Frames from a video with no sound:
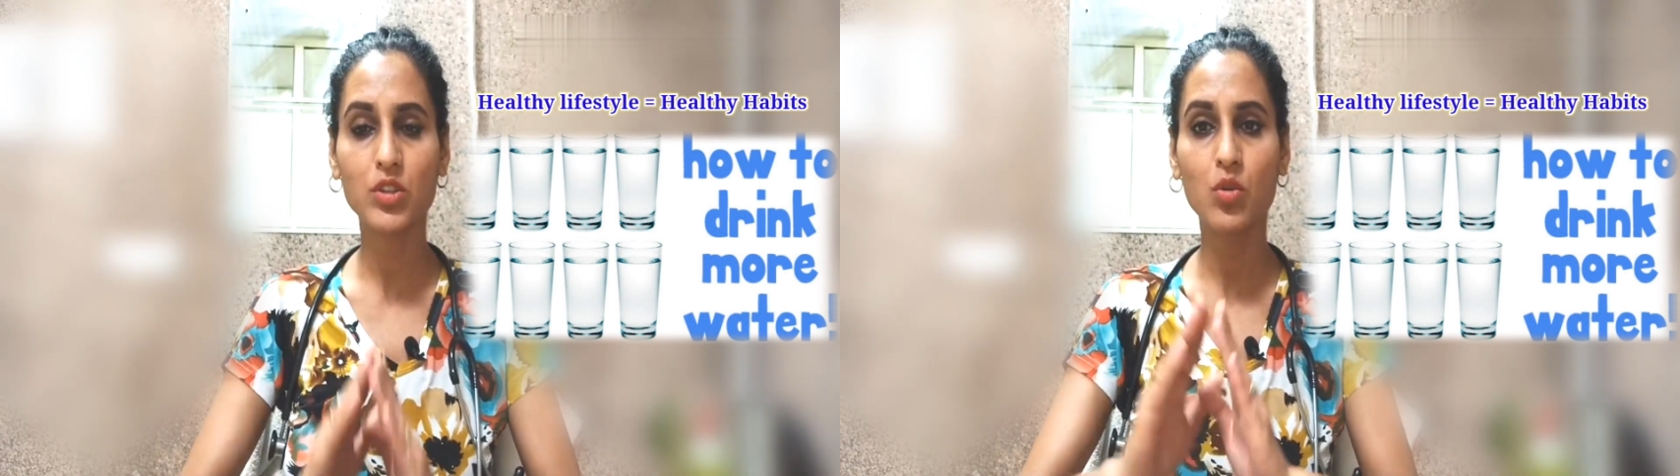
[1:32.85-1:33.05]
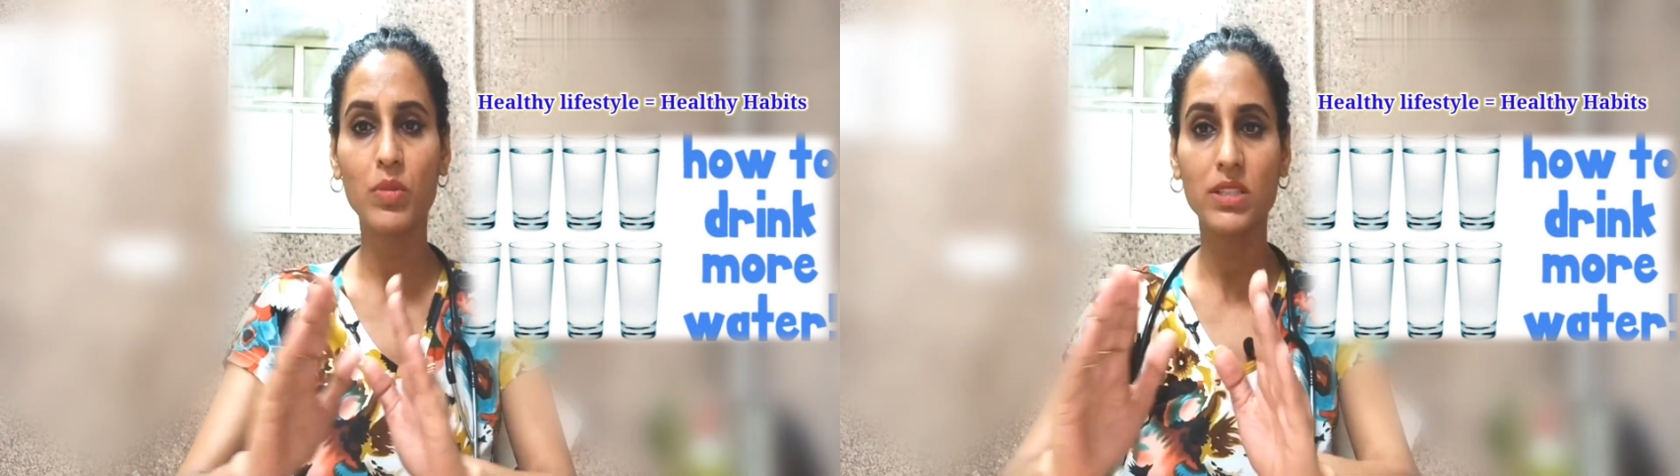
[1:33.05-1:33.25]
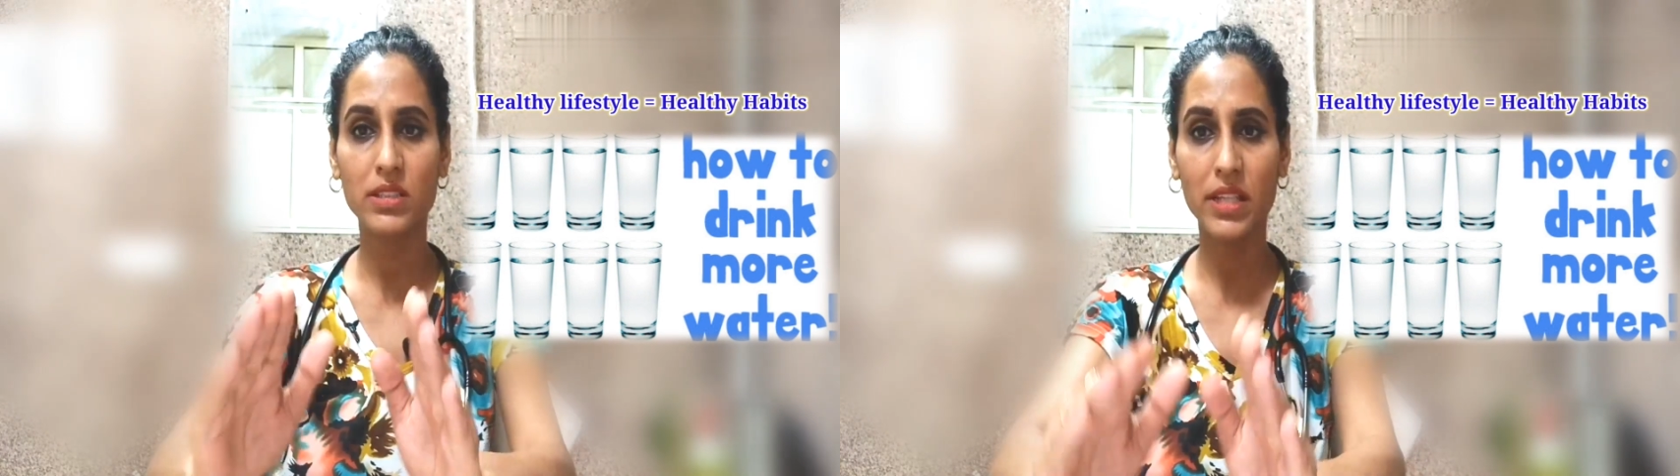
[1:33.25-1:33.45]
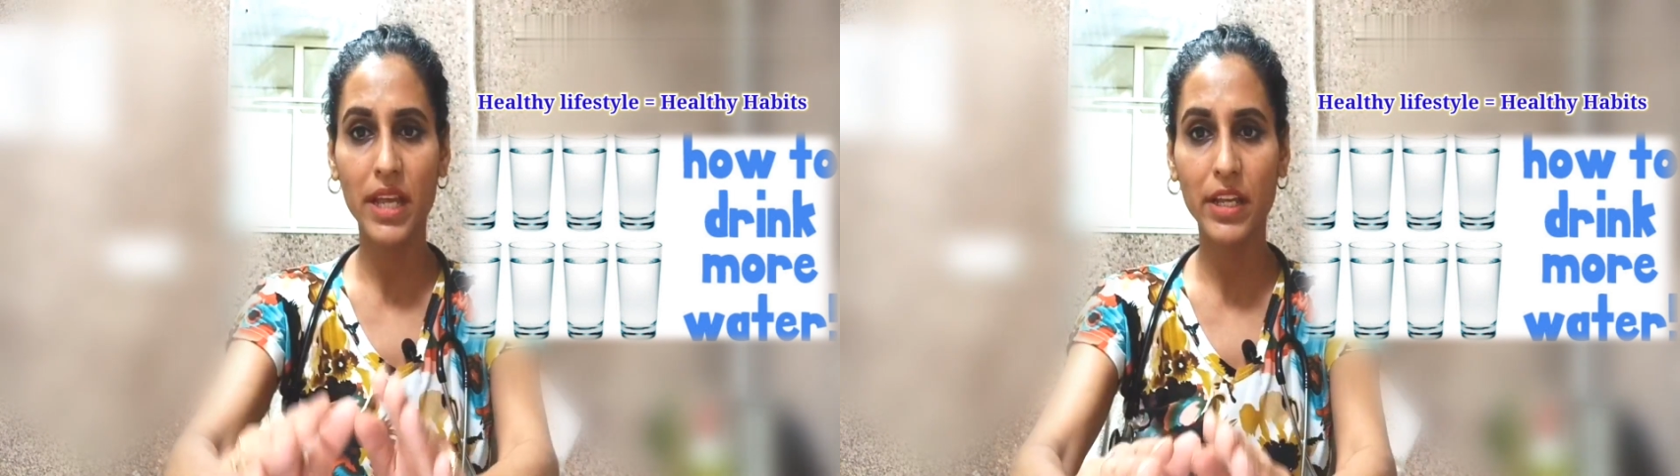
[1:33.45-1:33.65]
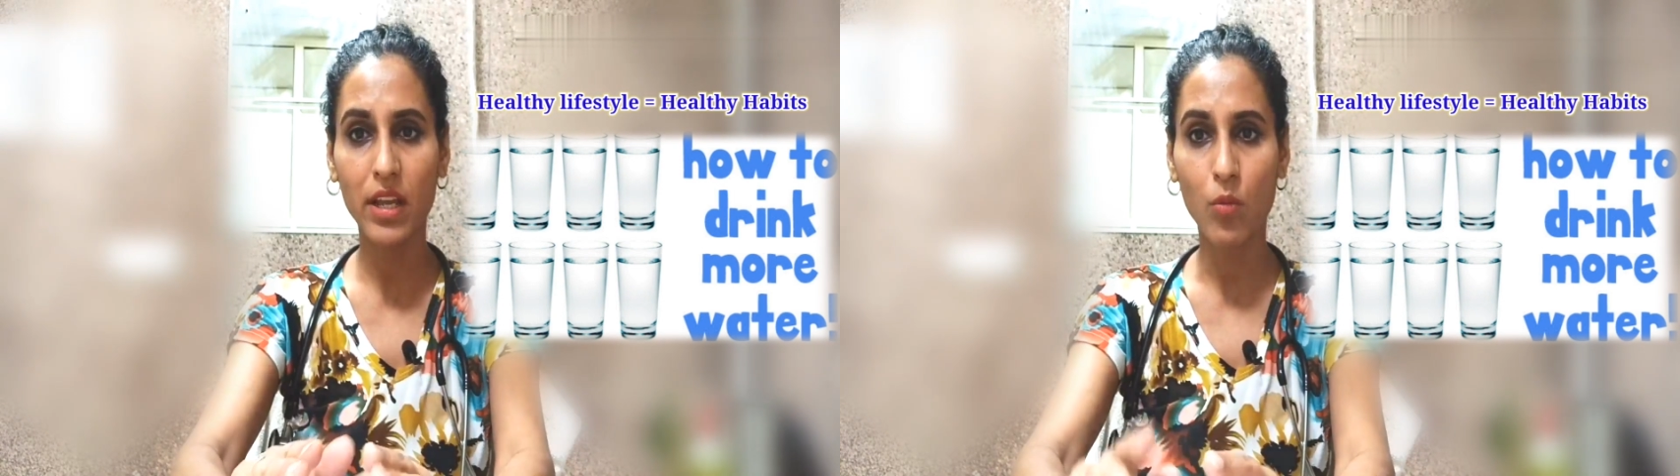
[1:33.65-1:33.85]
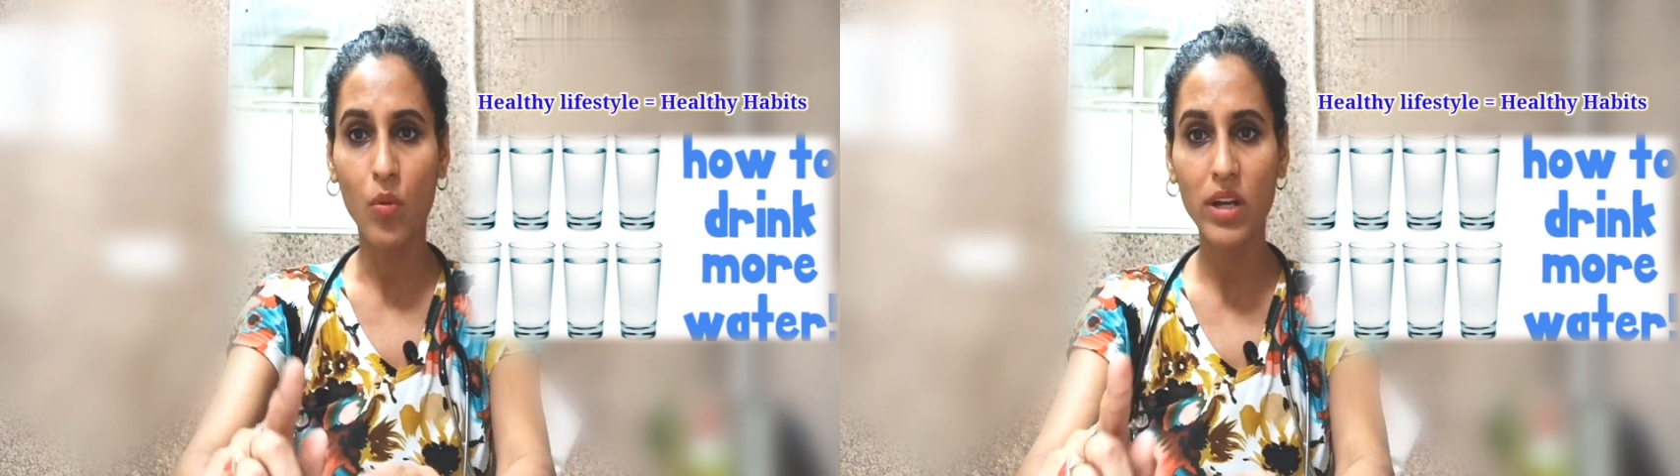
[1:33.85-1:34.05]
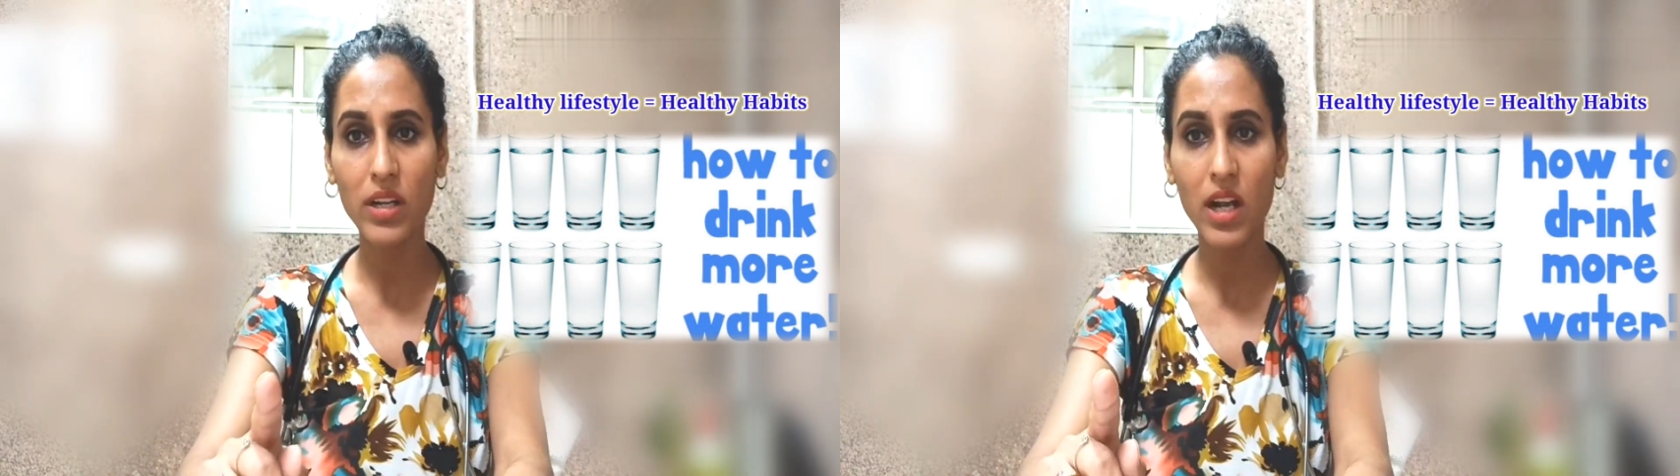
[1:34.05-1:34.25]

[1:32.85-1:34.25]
You must take 1